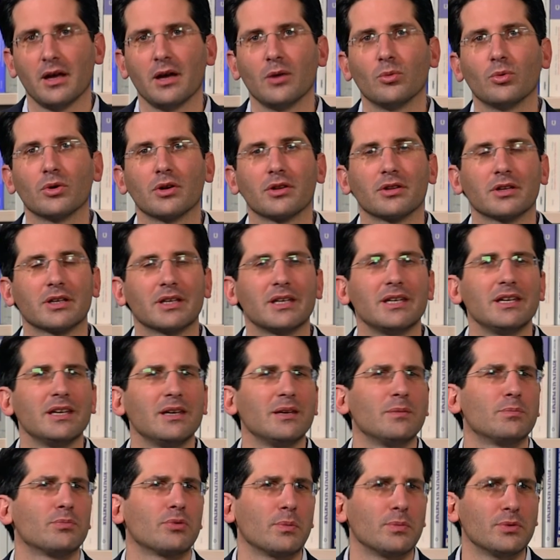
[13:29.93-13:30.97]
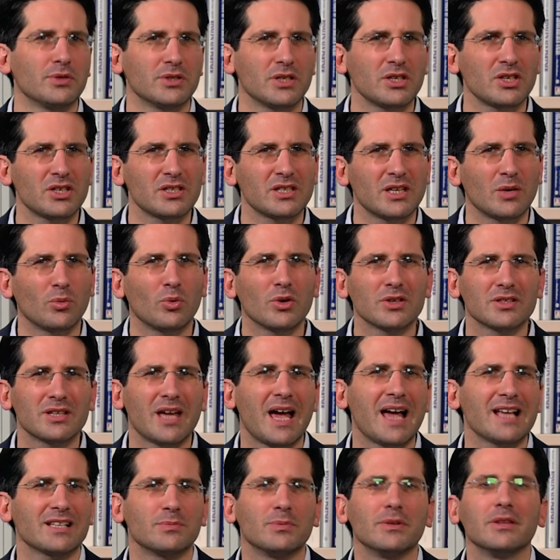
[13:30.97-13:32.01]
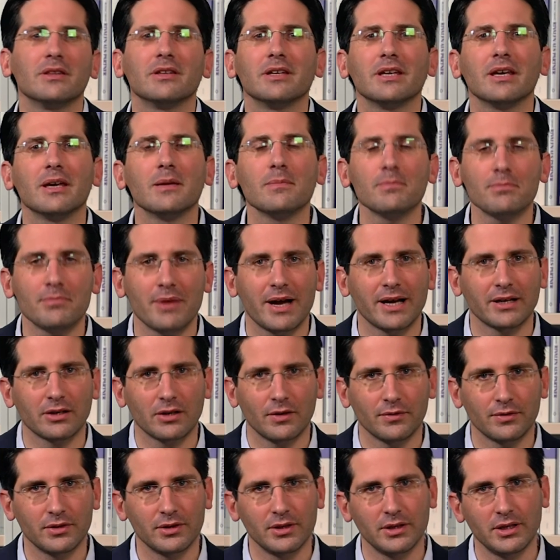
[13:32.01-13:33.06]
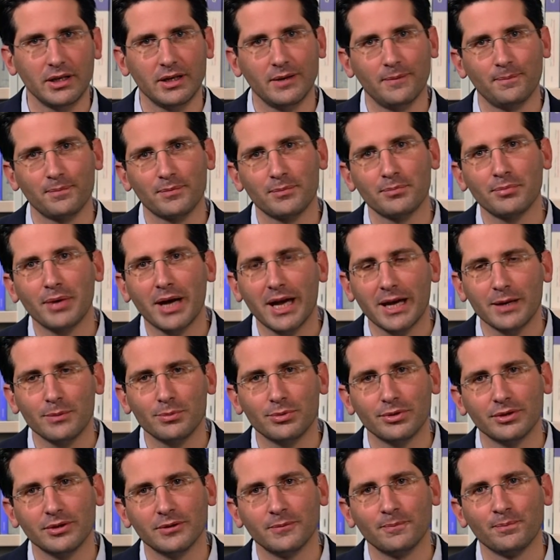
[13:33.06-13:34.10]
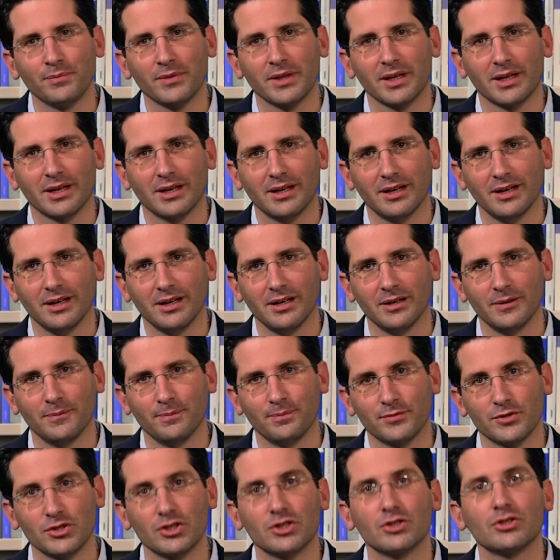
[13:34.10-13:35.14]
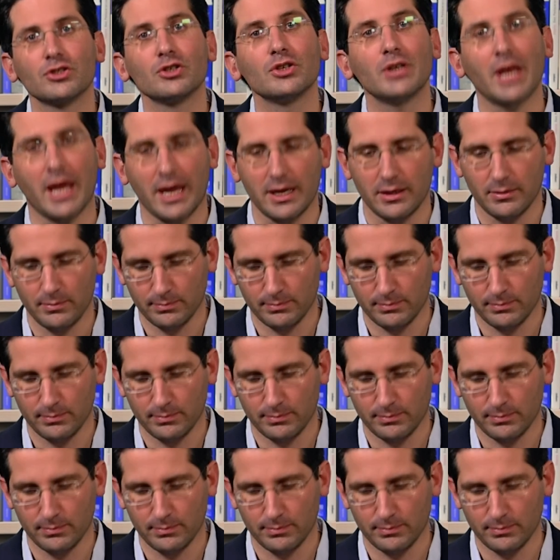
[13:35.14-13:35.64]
What are the key propositions? And what has been the impact of the paper today?